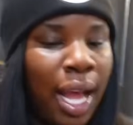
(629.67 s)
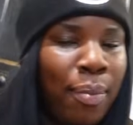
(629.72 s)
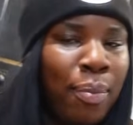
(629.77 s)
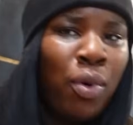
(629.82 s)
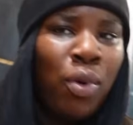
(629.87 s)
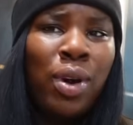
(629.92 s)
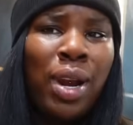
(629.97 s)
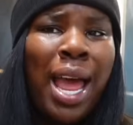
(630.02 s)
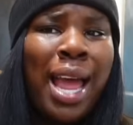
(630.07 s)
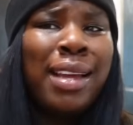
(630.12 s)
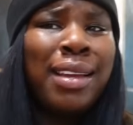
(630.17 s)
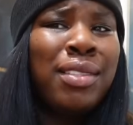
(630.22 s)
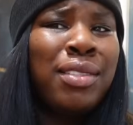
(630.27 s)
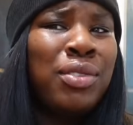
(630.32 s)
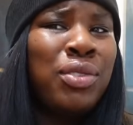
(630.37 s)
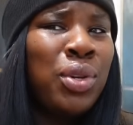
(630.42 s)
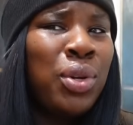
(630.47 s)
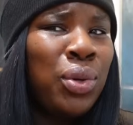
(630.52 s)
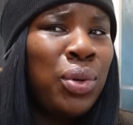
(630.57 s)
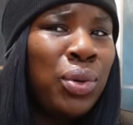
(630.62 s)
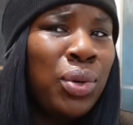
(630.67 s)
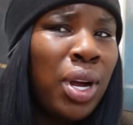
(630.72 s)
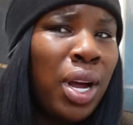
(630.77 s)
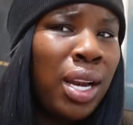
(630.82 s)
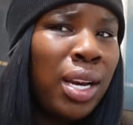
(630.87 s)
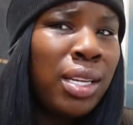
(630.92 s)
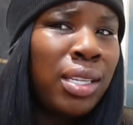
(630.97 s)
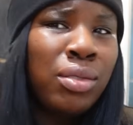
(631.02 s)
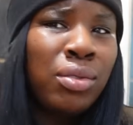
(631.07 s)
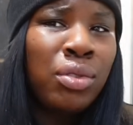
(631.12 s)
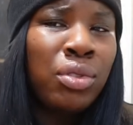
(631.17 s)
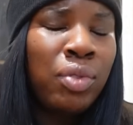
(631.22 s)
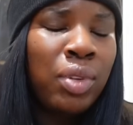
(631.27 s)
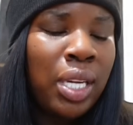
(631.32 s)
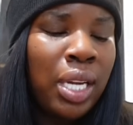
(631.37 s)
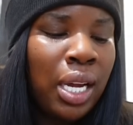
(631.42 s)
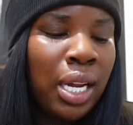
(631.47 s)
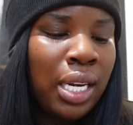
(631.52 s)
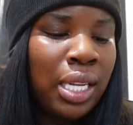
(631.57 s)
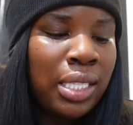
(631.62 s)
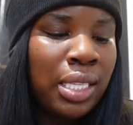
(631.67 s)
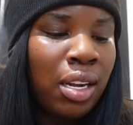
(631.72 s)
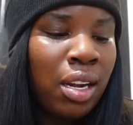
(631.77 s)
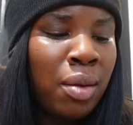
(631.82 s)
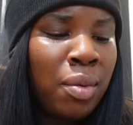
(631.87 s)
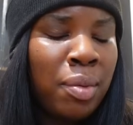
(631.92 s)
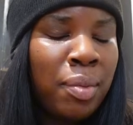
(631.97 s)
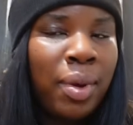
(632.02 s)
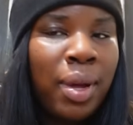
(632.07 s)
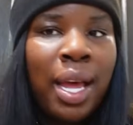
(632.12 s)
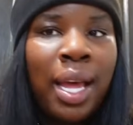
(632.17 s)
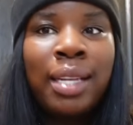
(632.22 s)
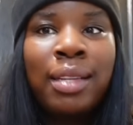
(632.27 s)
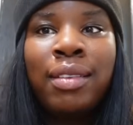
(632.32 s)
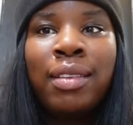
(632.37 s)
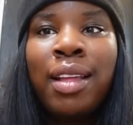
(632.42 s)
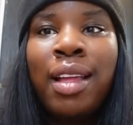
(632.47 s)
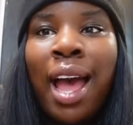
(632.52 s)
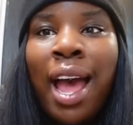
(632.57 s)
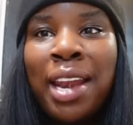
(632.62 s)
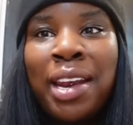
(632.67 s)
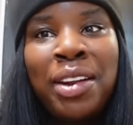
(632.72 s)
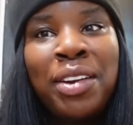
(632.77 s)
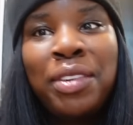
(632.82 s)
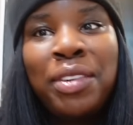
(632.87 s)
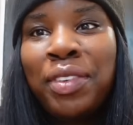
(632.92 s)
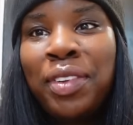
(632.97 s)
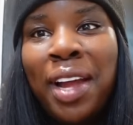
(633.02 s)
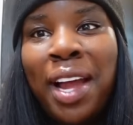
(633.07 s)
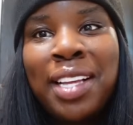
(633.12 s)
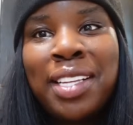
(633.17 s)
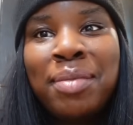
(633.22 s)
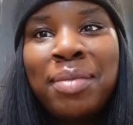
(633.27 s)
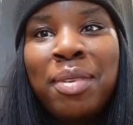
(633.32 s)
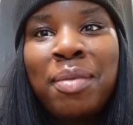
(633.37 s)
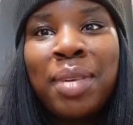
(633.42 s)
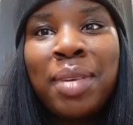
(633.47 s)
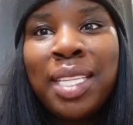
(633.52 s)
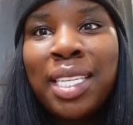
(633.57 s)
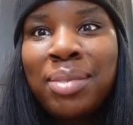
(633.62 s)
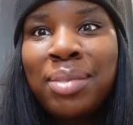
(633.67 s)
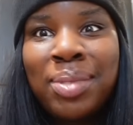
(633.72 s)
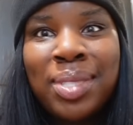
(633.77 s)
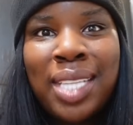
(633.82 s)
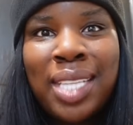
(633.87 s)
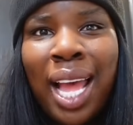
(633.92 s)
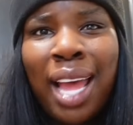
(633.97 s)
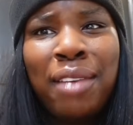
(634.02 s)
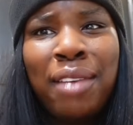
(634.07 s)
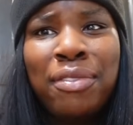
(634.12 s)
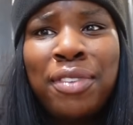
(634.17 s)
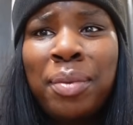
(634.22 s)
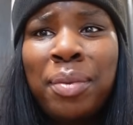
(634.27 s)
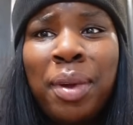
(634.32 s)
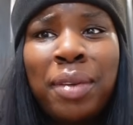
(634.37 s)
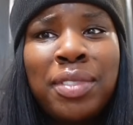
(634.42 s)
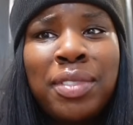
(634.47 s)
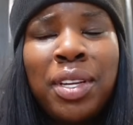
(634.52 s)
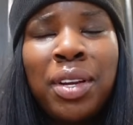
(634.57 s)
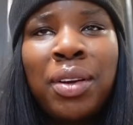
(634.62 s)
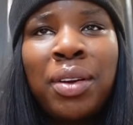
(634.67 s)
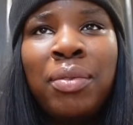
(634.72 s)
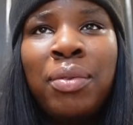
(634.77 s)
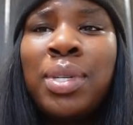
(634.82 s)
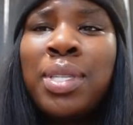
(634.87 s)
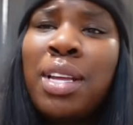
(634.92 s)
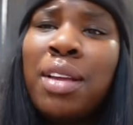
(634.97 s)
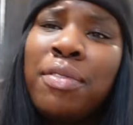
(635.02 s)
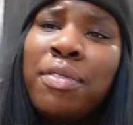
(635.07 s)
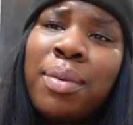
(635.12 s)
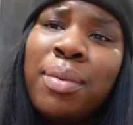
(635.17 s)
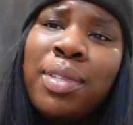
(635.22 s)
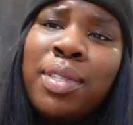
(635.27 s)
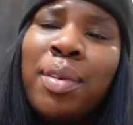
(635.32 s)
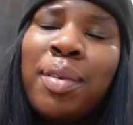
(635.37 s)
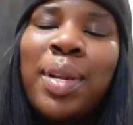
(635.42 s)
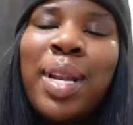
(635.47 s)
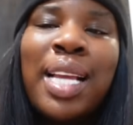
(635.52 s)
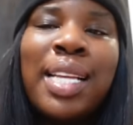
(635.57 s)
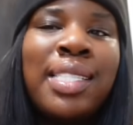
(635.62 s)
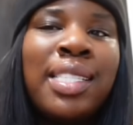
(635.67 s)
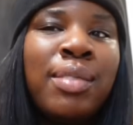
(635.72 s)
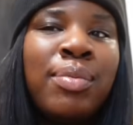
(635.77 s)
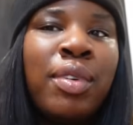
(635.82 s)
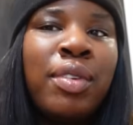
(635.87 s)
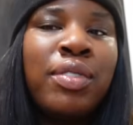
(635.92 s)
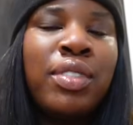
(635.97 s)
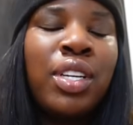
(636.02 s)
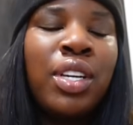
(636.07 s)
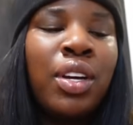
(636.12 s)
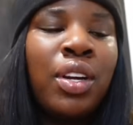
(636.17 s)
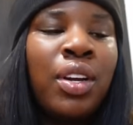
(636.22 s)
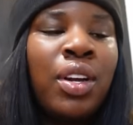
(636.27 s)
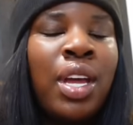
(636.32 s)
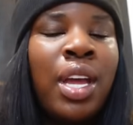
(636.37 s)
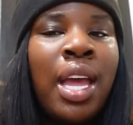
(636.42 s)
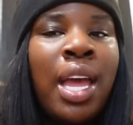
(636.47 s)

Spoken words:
I bought like two colours or three colours, I can't remember. And I don't know if you guys remember, this was like a few months ago. Was it a few months ago? Like 6 months ago.